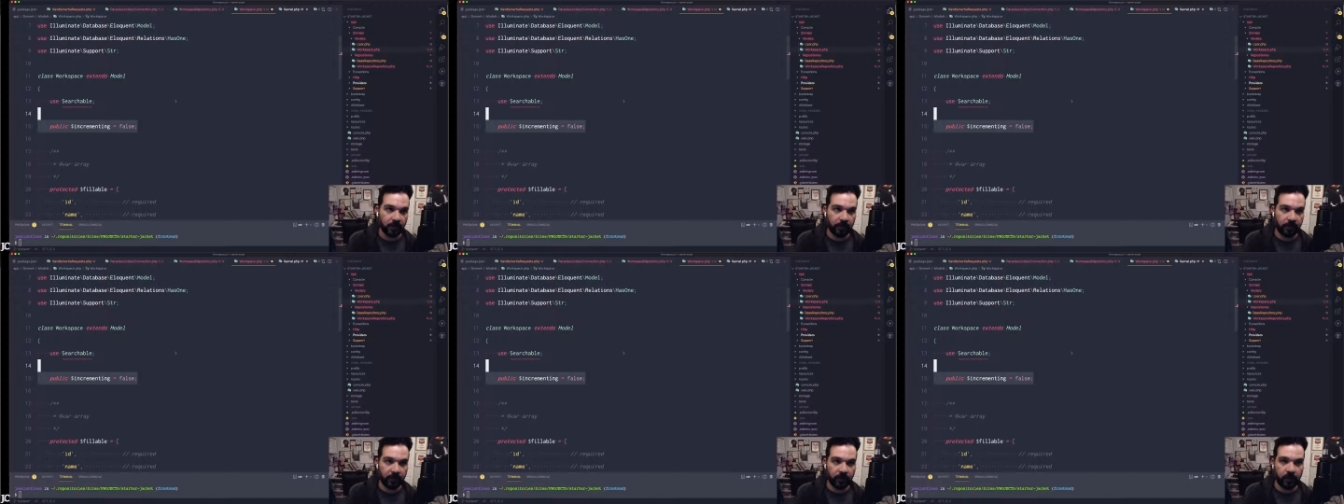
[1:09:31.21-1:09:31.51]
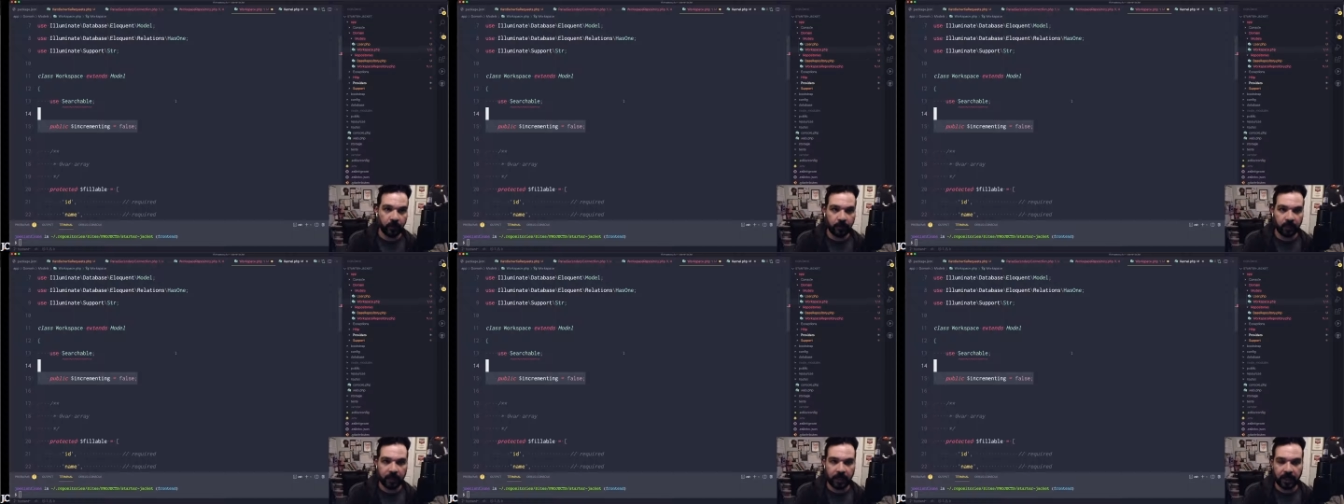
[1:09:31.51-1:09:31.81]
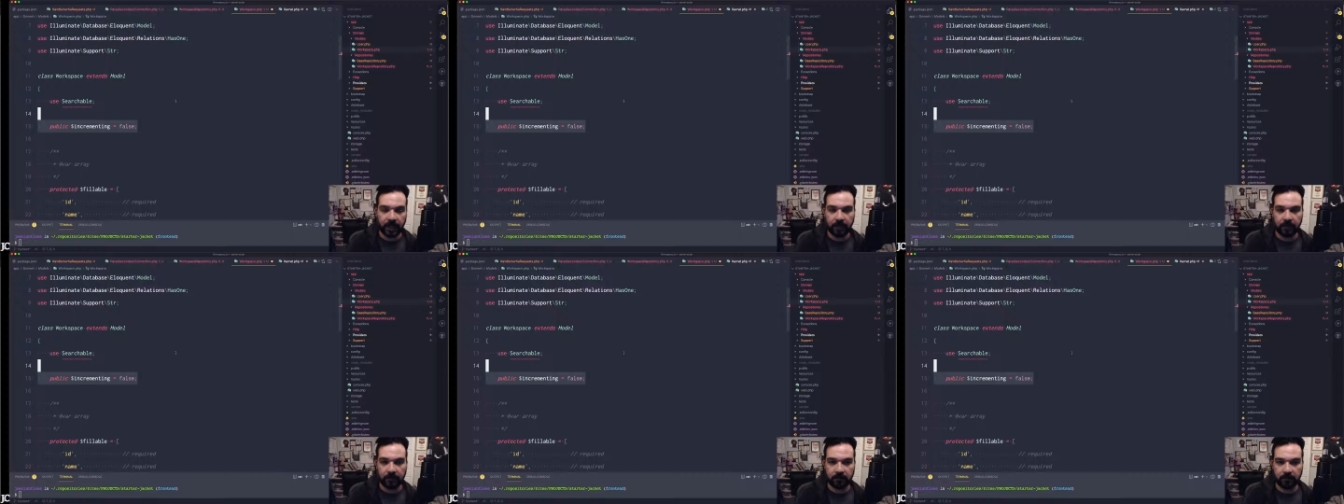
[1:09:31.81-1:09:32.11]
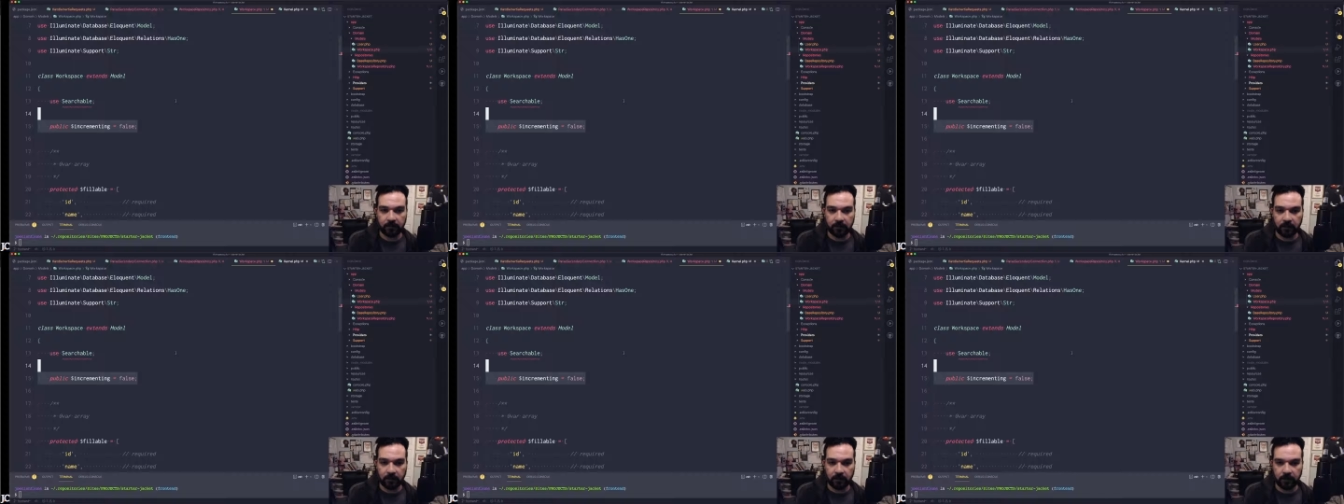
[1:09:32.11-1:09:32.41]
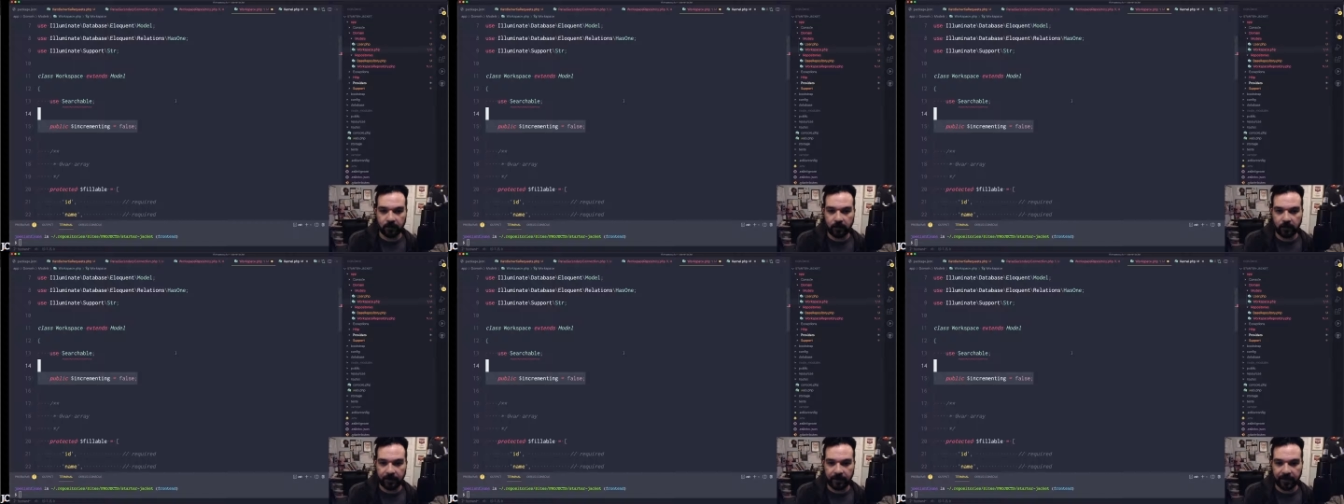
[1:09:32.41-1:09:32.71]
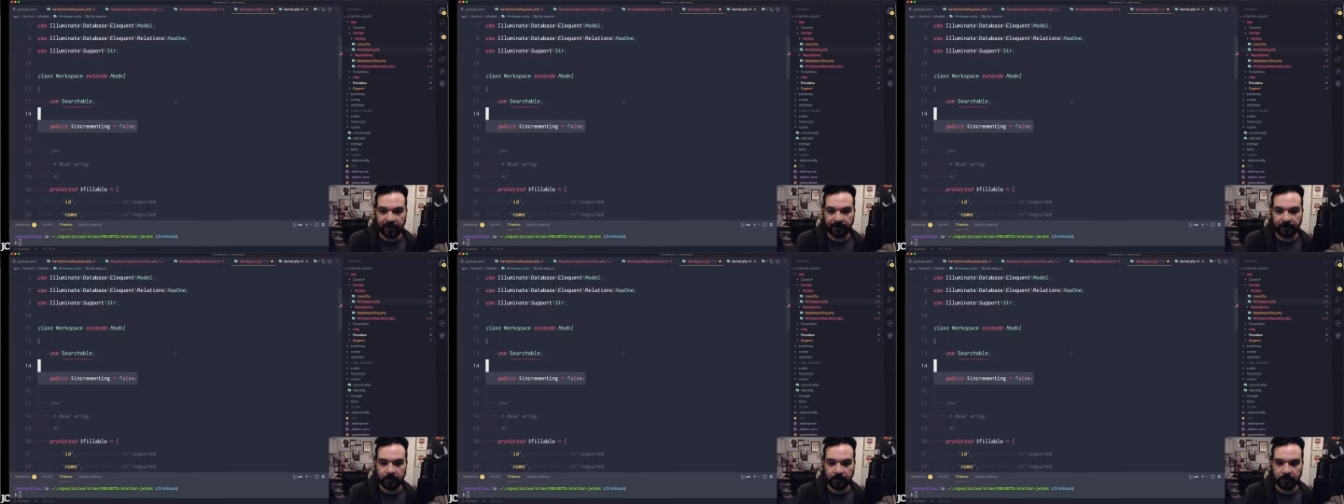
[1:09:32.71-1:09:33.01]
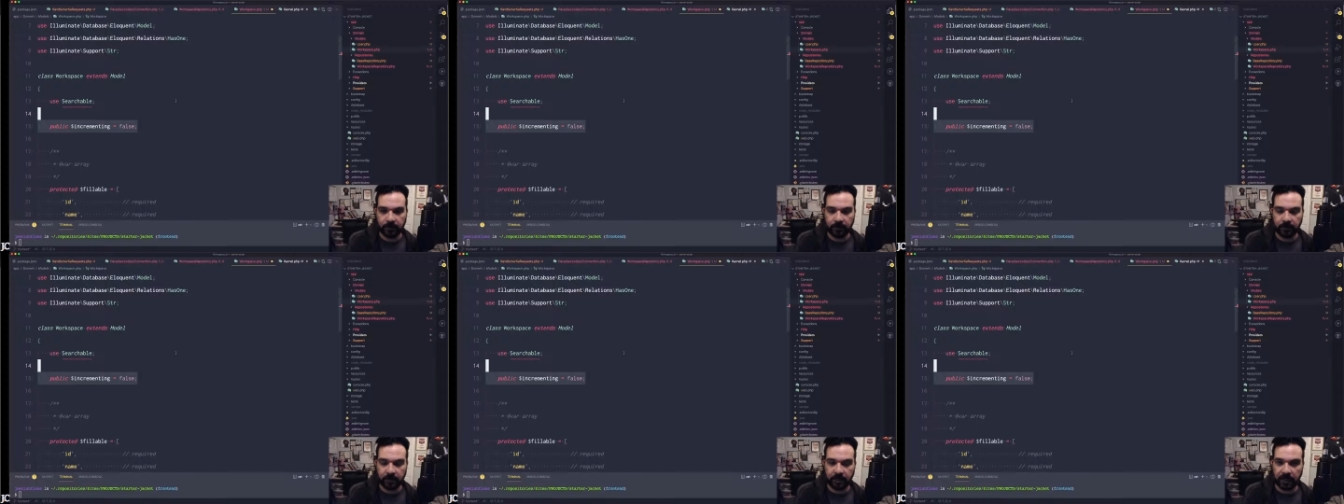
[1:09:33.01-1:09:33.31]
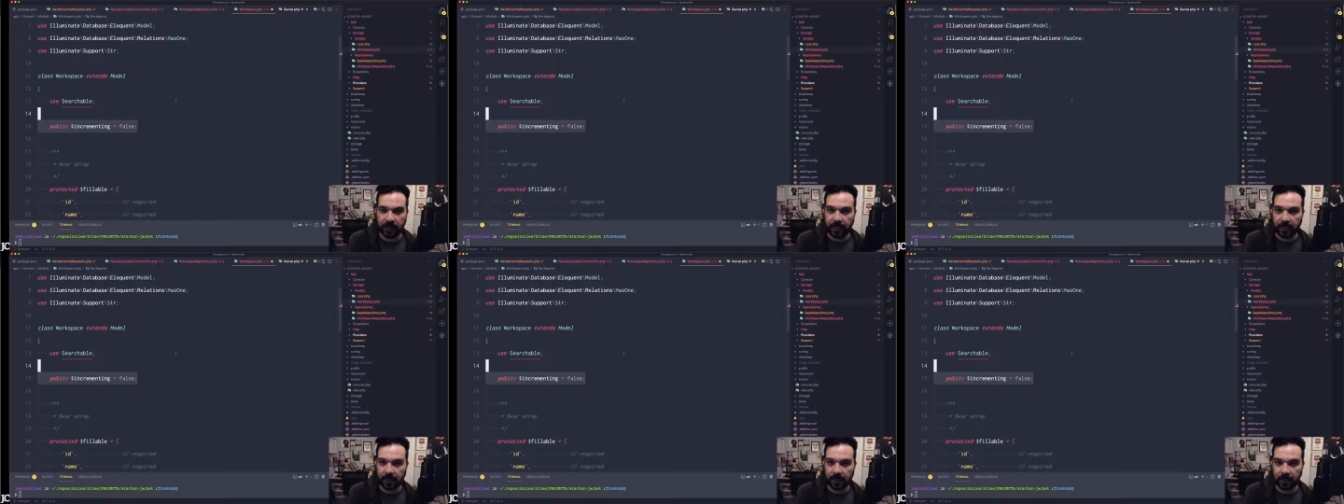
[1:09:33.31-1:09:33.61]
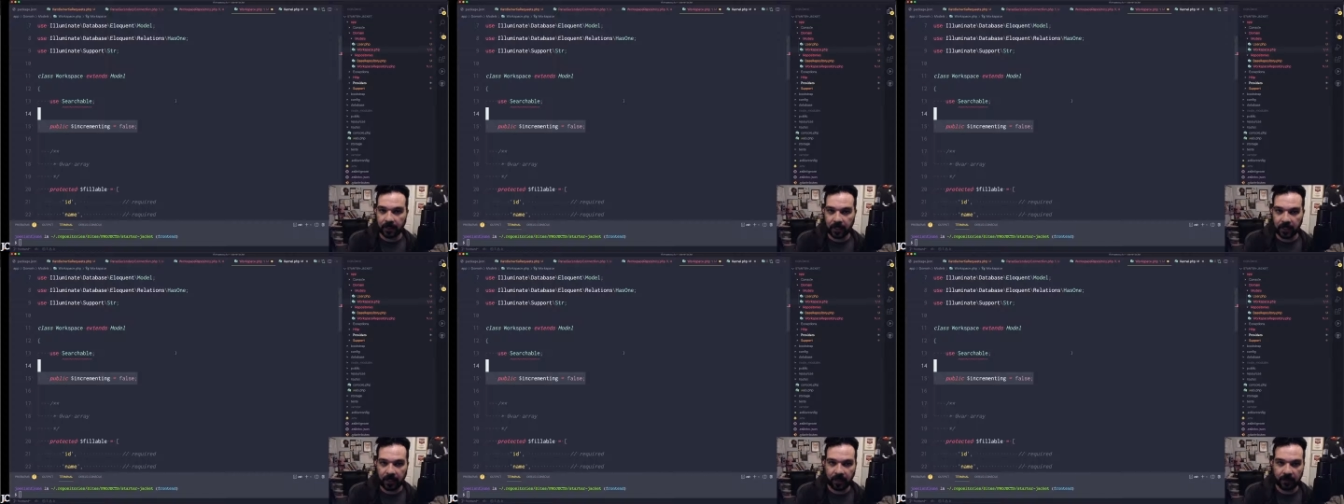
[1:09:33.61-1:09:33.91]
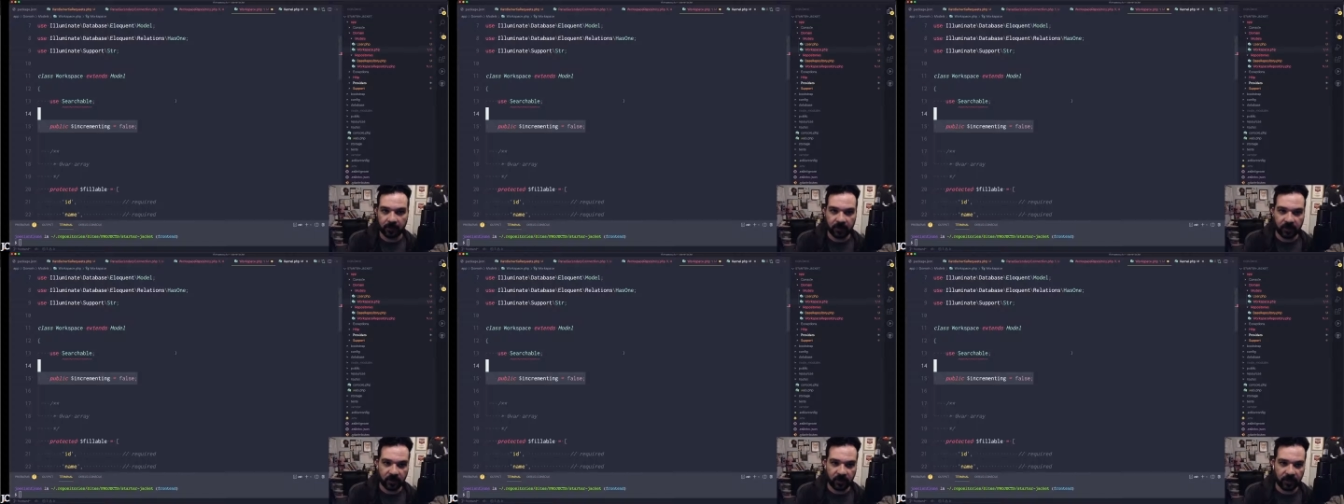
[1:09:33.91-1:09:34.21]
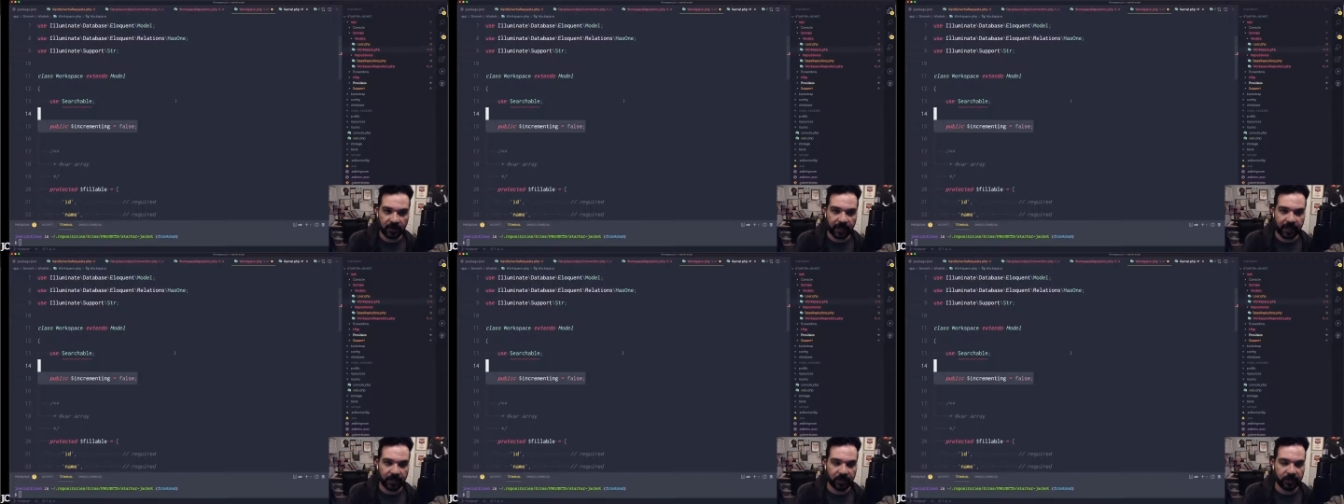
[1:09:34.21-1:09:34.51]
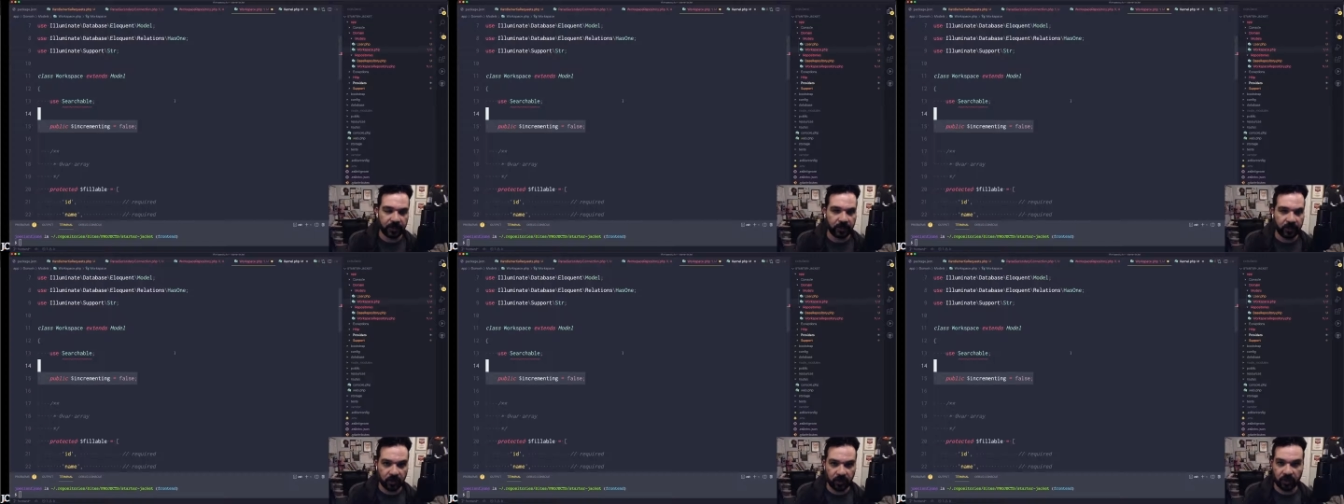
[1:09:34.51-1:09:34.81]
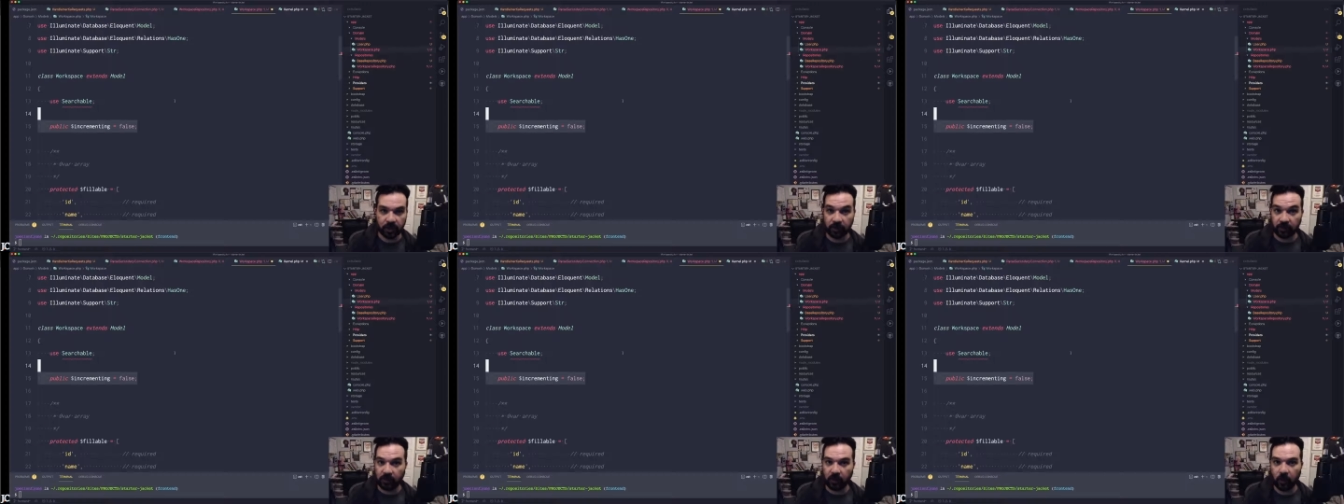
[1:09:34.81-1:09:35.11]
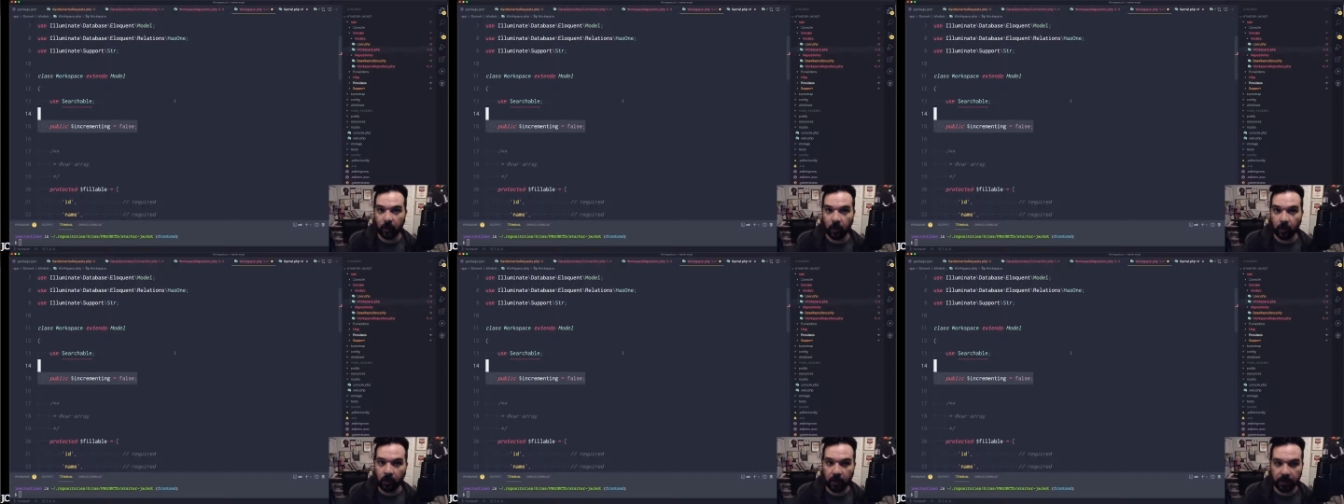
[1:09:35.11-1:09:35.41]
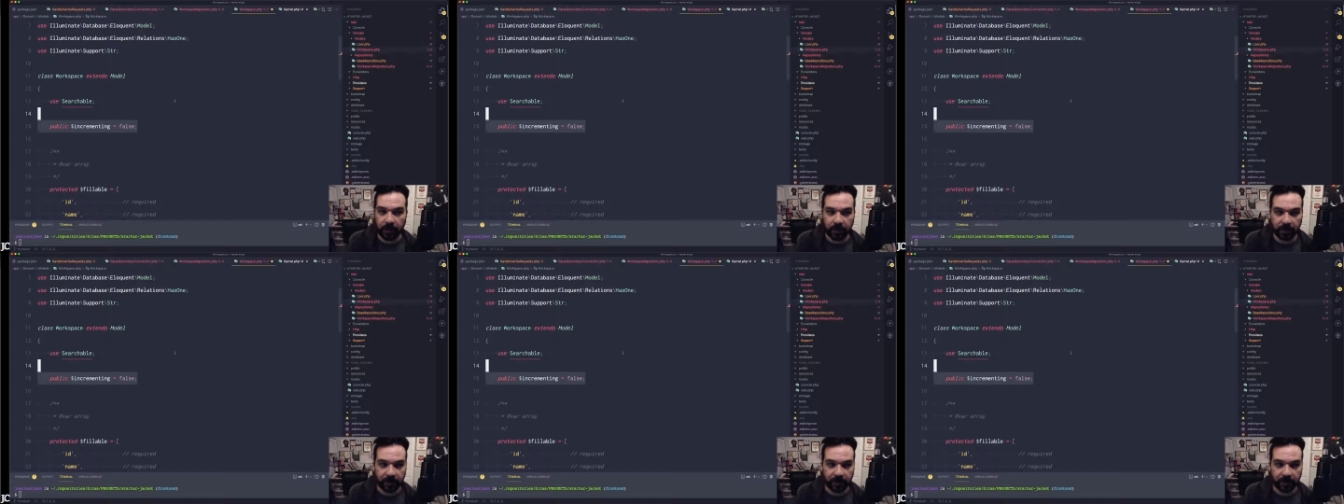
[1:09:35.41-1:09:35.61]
foo.whatever.com/01